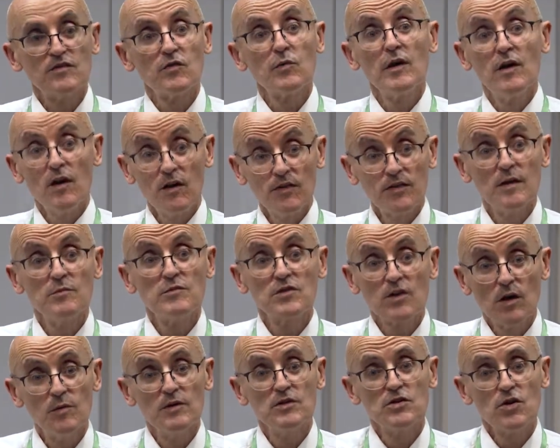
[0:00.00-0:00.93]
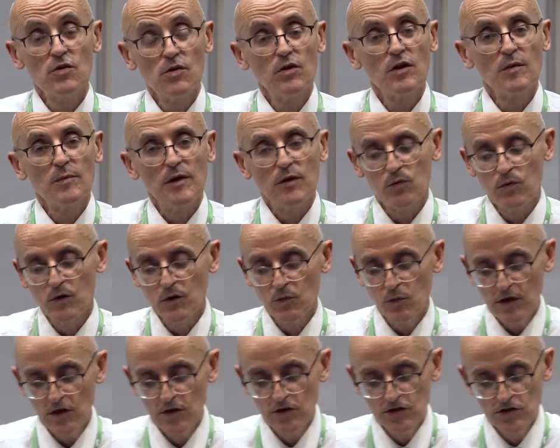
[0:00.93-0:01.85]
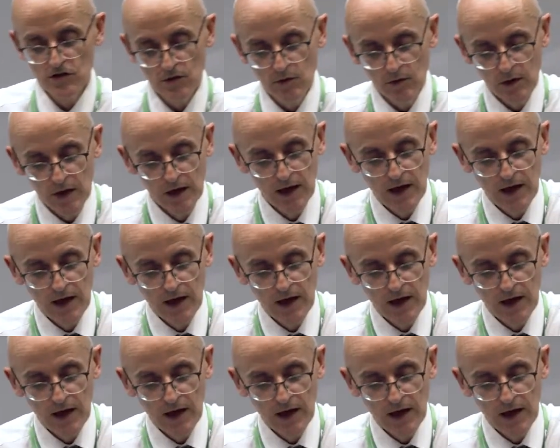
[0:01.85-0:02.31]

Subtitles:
So we got them to come and talk about what we could do.